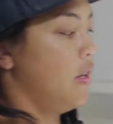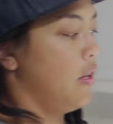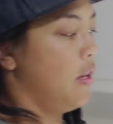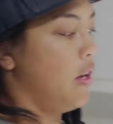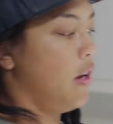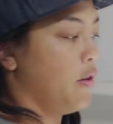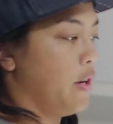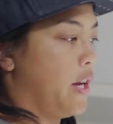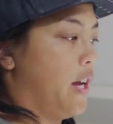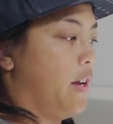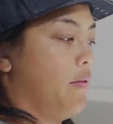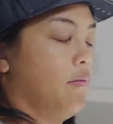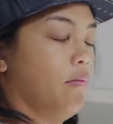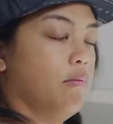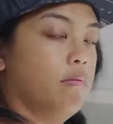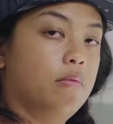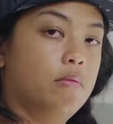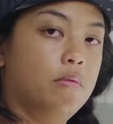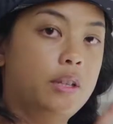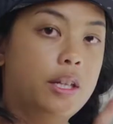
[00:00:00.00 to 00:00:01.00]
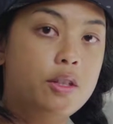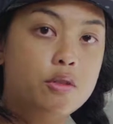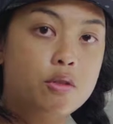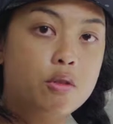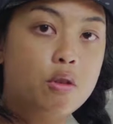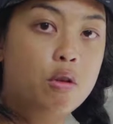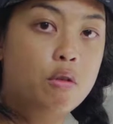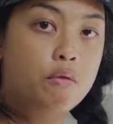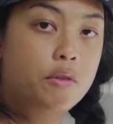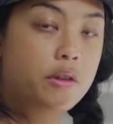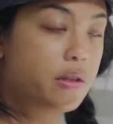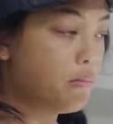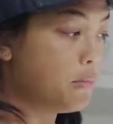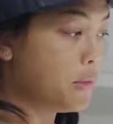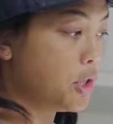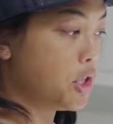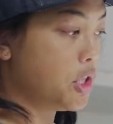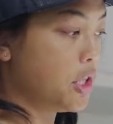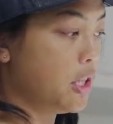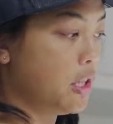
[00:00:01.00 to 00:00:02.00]
Okay, let's go over the
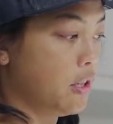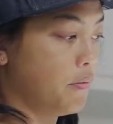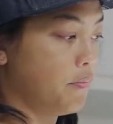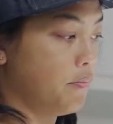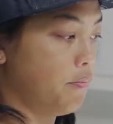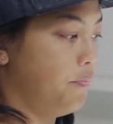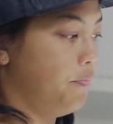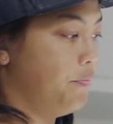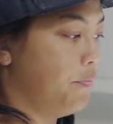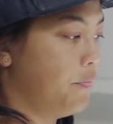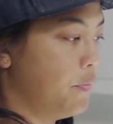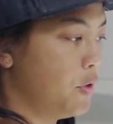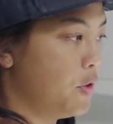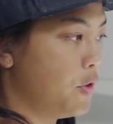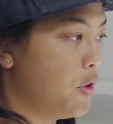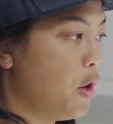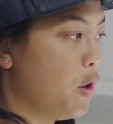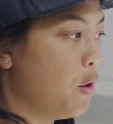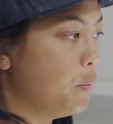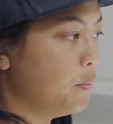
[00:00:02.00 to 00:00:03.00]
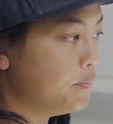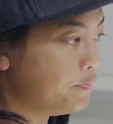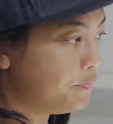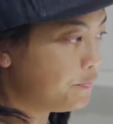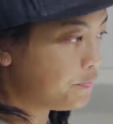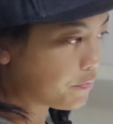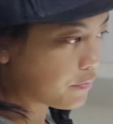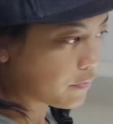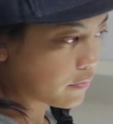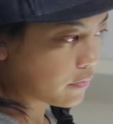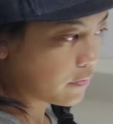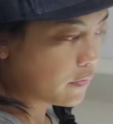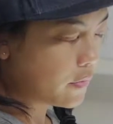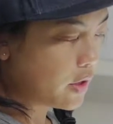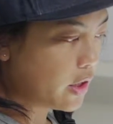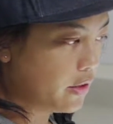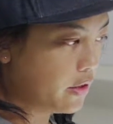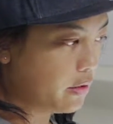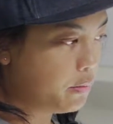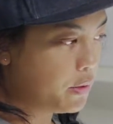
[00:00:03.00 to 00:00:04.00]
machine. So
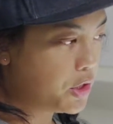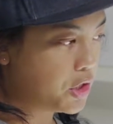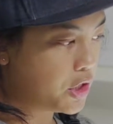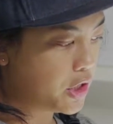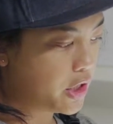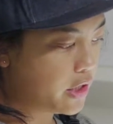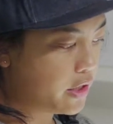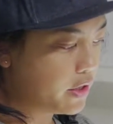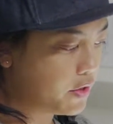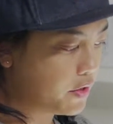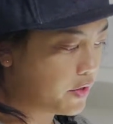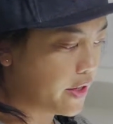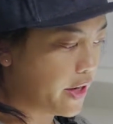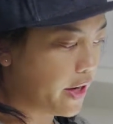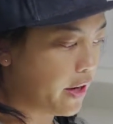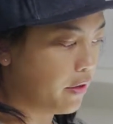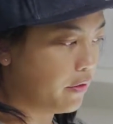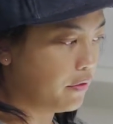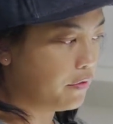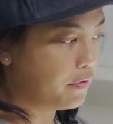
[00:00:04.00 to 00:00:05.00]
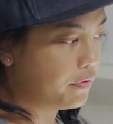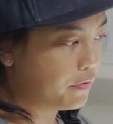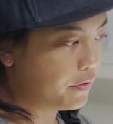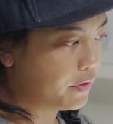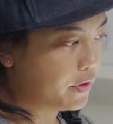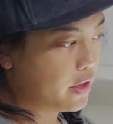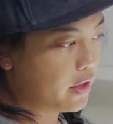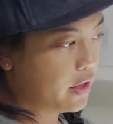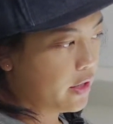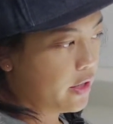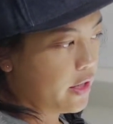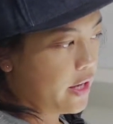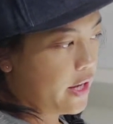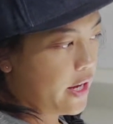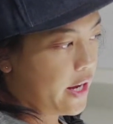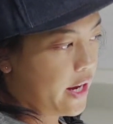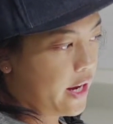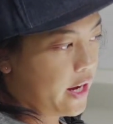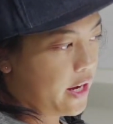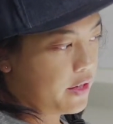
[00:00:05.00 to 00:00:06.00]
the machine itself
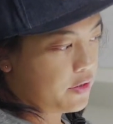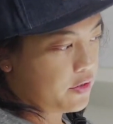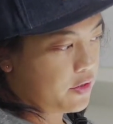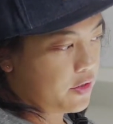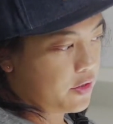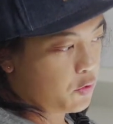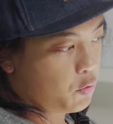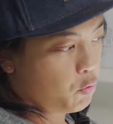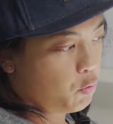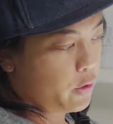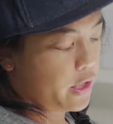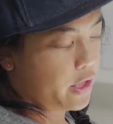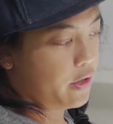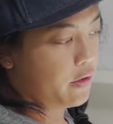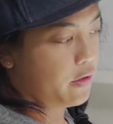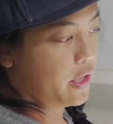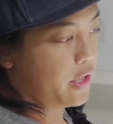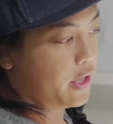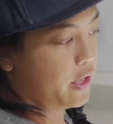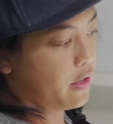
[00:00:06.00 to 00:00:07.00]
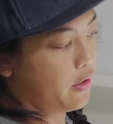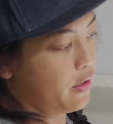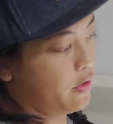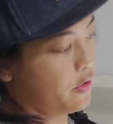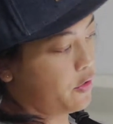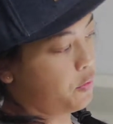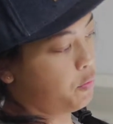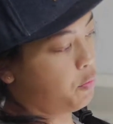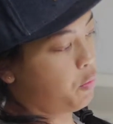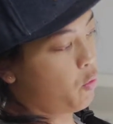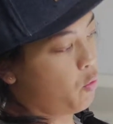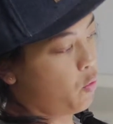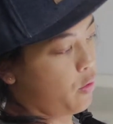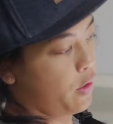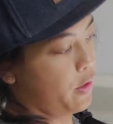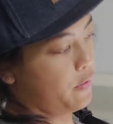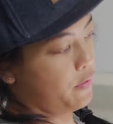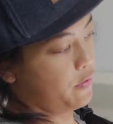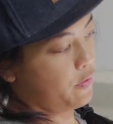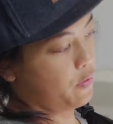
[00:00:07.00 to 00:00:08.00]
has this window here, this
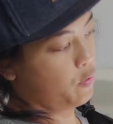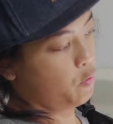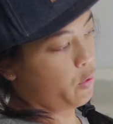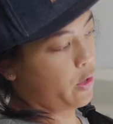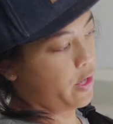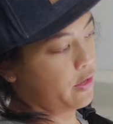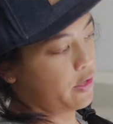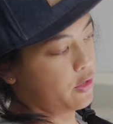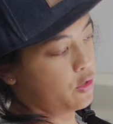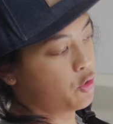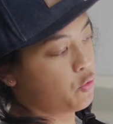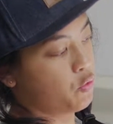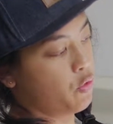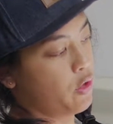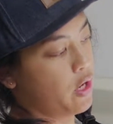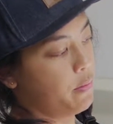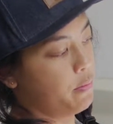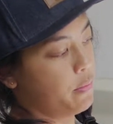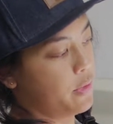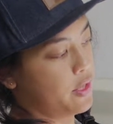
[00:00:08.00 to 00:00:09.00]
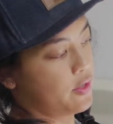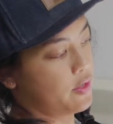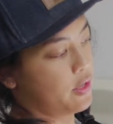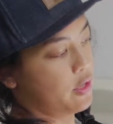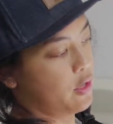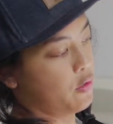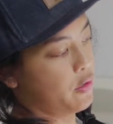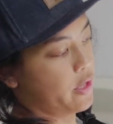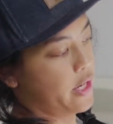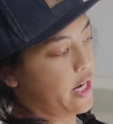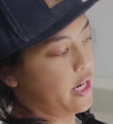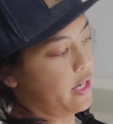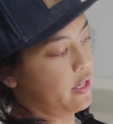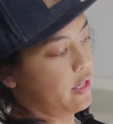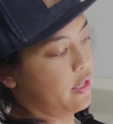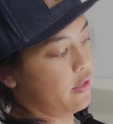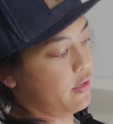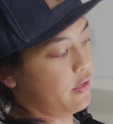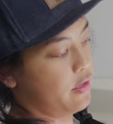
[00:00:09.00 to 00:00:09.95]
port, where the drum is located.